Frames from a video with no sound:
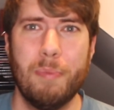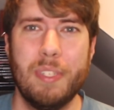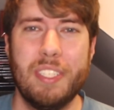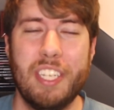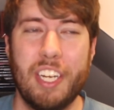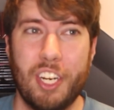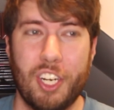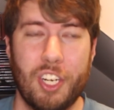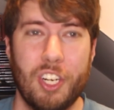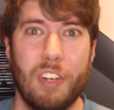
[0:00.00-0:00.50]

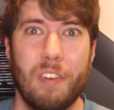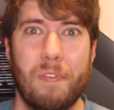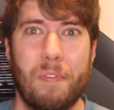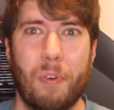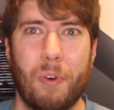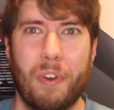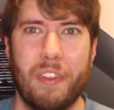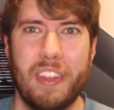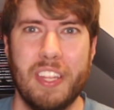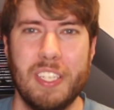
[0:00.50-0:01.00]
material
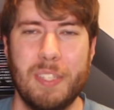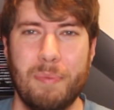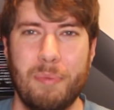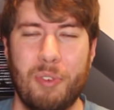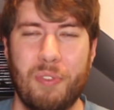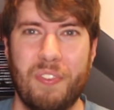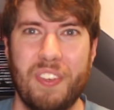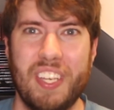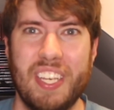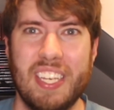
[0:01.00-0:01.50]
for this
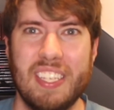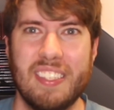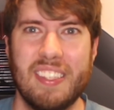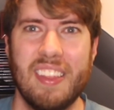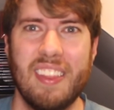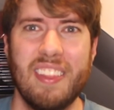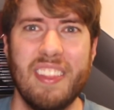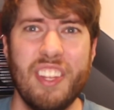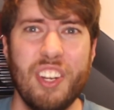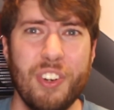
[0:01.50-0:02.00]
movie is
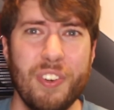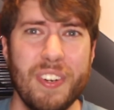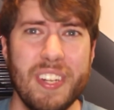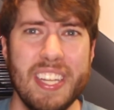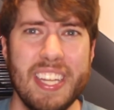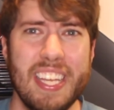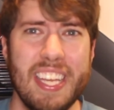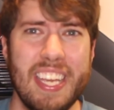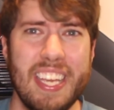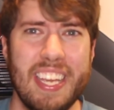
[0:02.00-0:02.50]

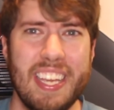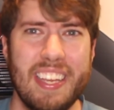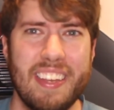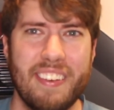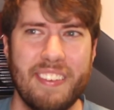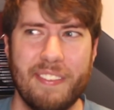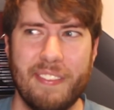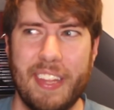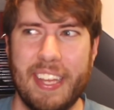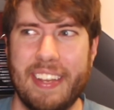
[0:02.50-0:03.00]
literally
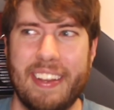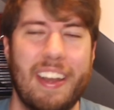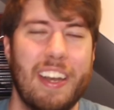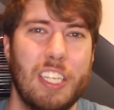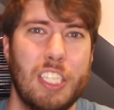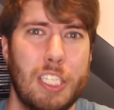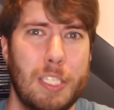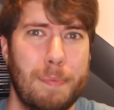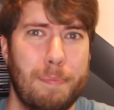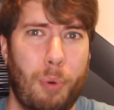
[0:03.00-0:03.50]
like
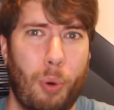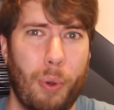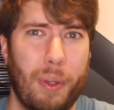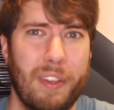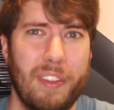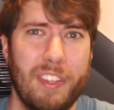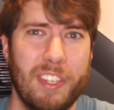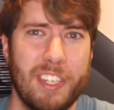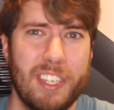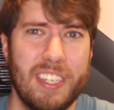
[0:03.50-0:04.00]
a
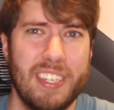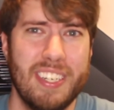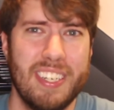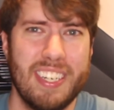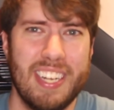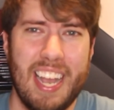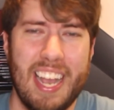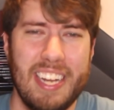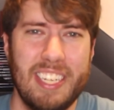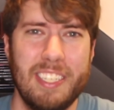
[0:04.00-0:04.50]
spoiler,
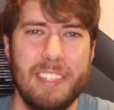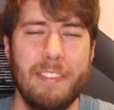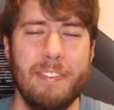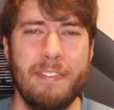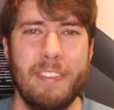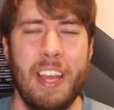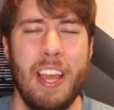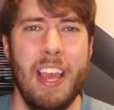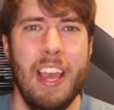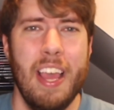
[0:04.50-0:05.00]
kind
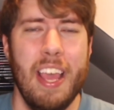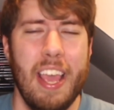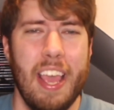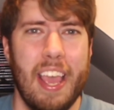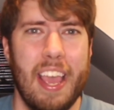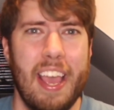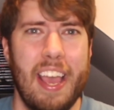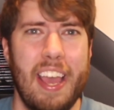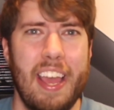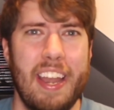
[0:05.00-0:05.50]
of,
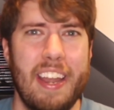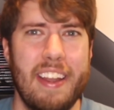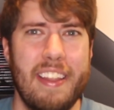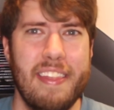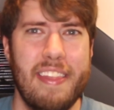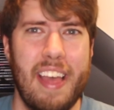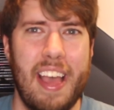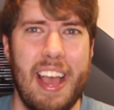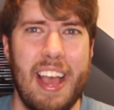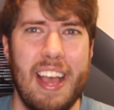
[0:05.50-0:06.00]

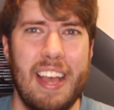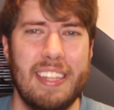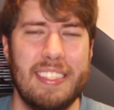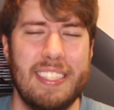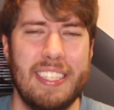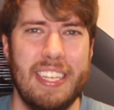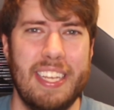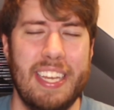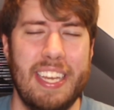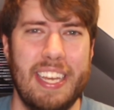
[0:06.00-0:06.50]
and
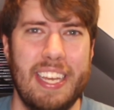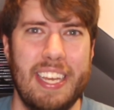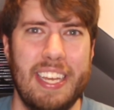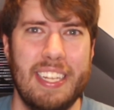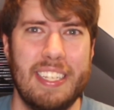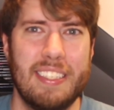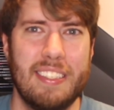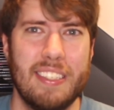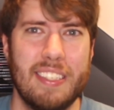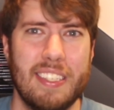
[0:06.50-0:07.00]
that
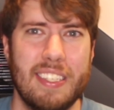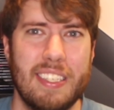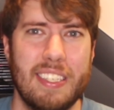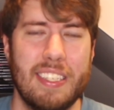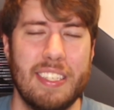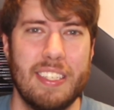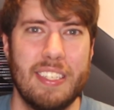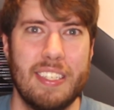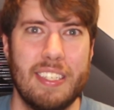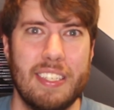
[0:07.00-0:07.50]
it
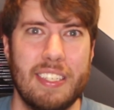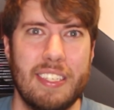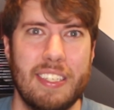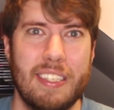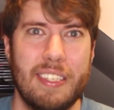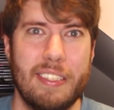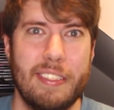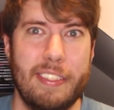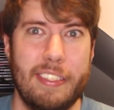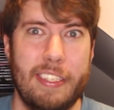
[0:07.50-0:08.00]

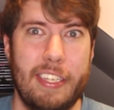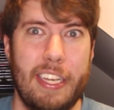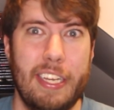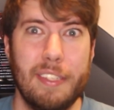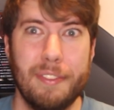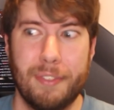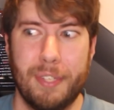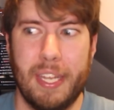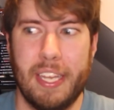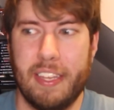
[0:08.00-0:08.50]

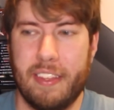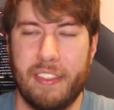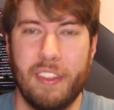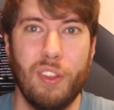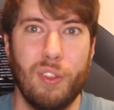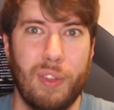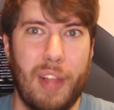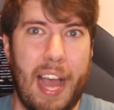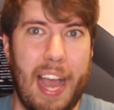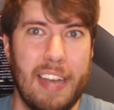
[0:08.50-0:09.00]
is like
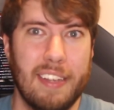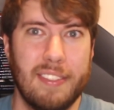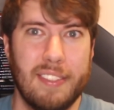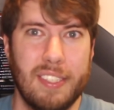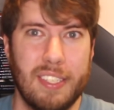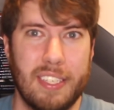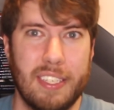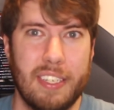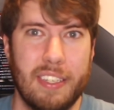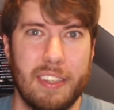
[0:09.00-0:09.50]
the last
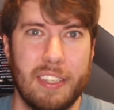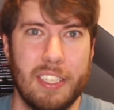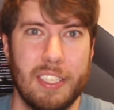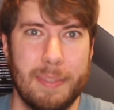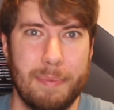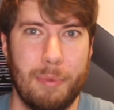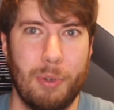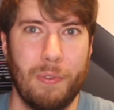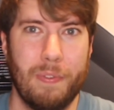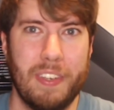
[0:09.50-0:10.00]
scene in
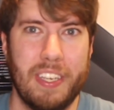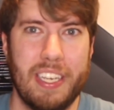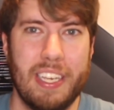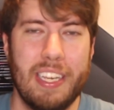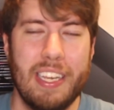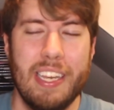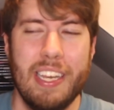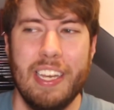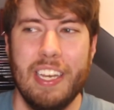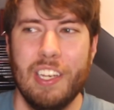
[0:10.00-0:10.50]
this
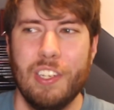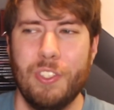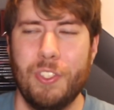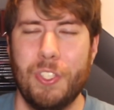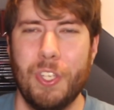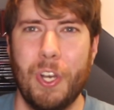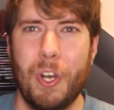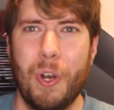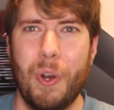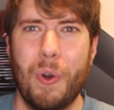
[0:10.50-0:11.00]
movie.
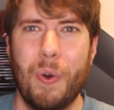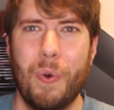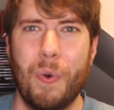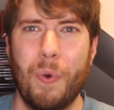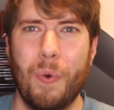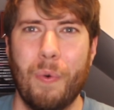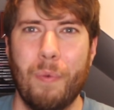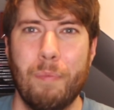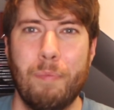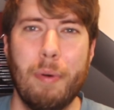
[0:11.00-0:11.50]

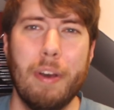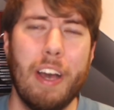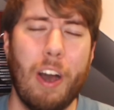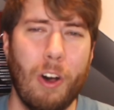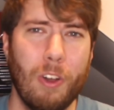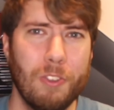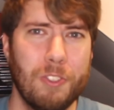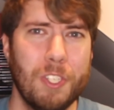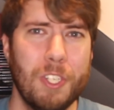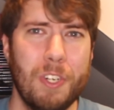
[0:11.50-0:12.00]
So, but
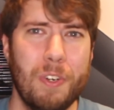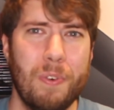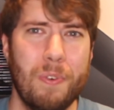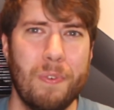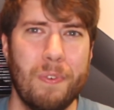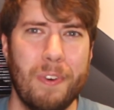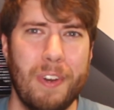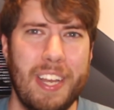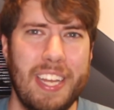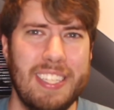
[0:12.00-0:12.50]

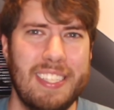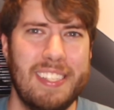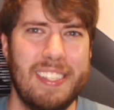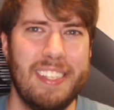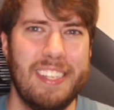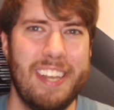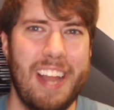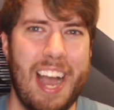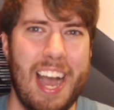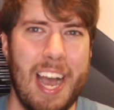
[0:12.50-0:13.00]
also it's
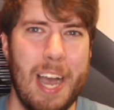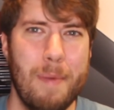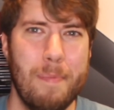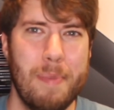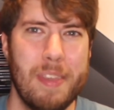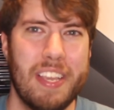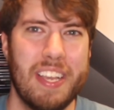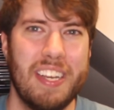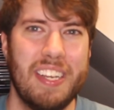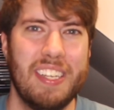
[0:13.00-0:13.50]
not,
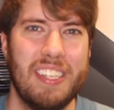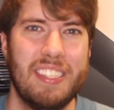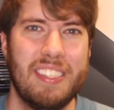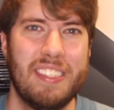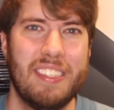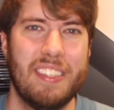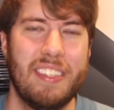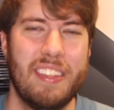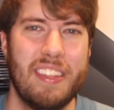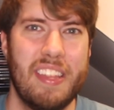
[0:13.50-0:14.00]

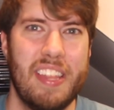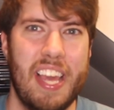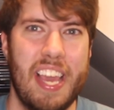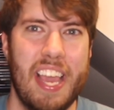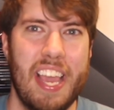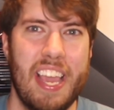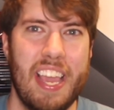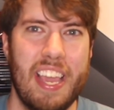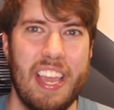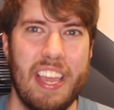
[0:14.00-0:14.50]
because
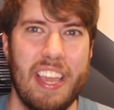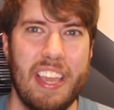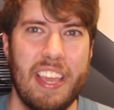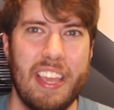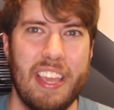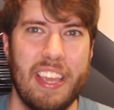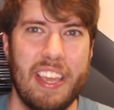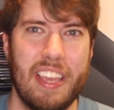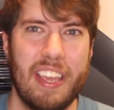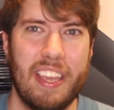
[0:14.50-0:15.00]

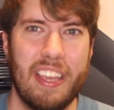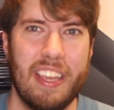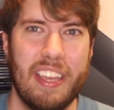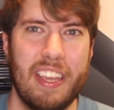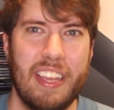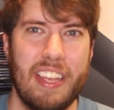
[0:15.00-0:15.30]
they,